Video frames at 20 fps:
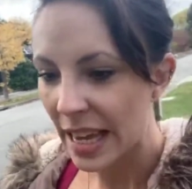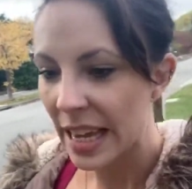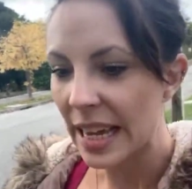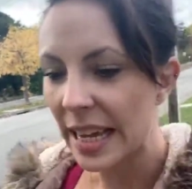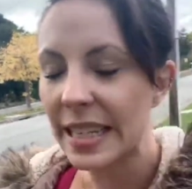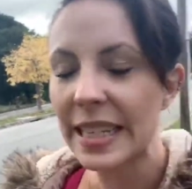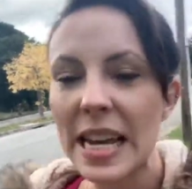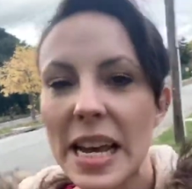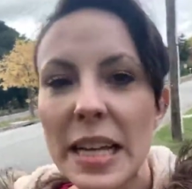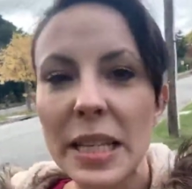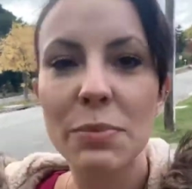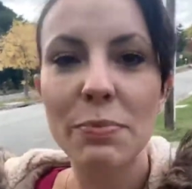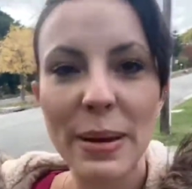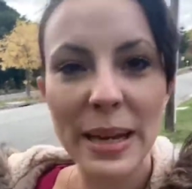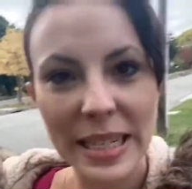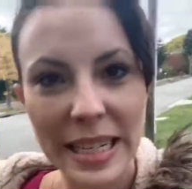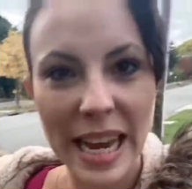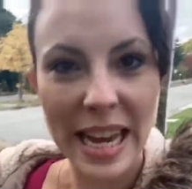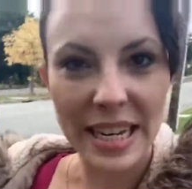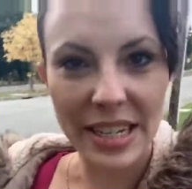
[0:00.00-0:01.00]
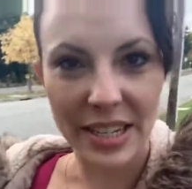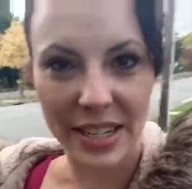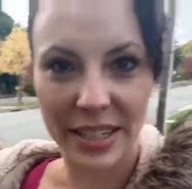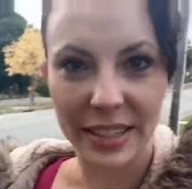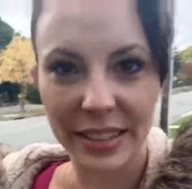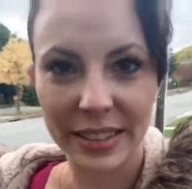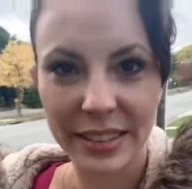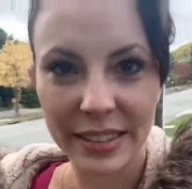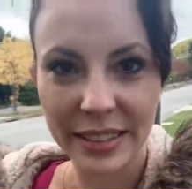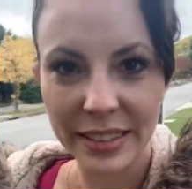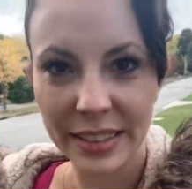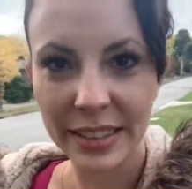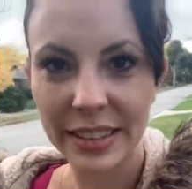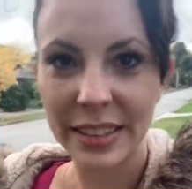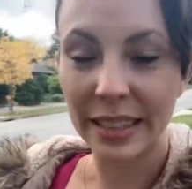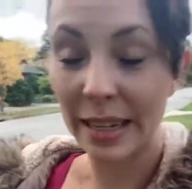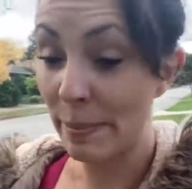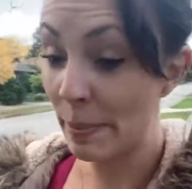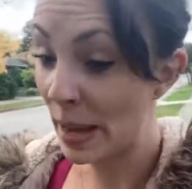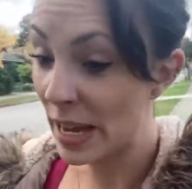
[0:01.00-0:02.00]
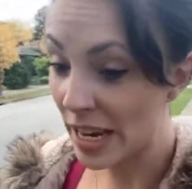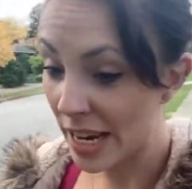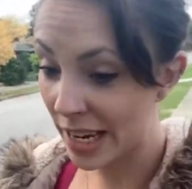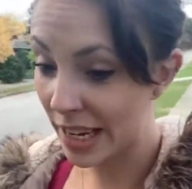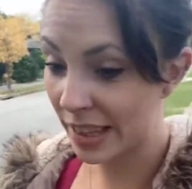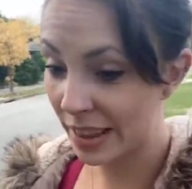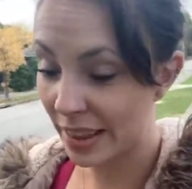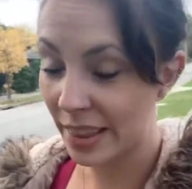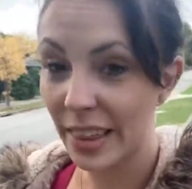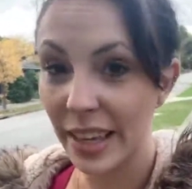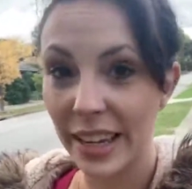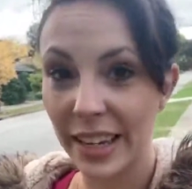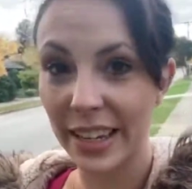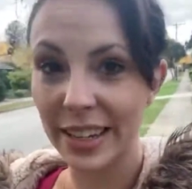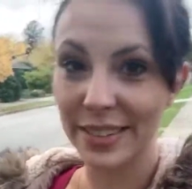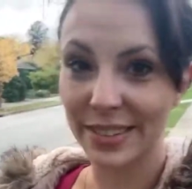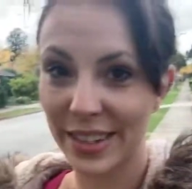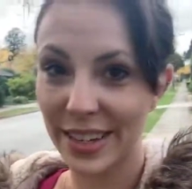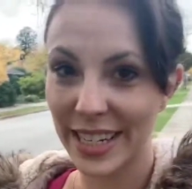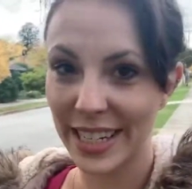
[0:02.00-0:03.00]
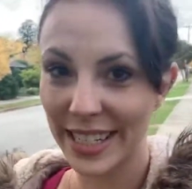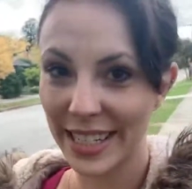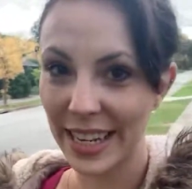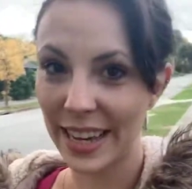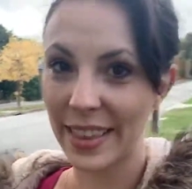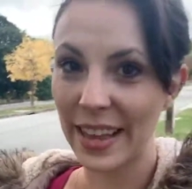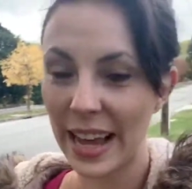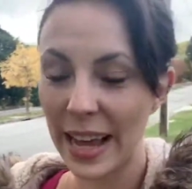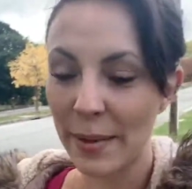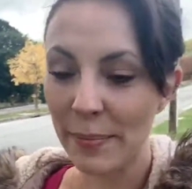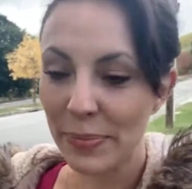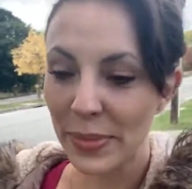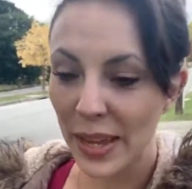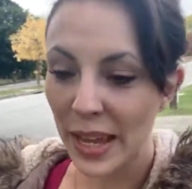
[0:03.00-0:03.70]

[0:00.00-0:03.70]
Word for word: is expectation. I bet you didn't think I was going to say that.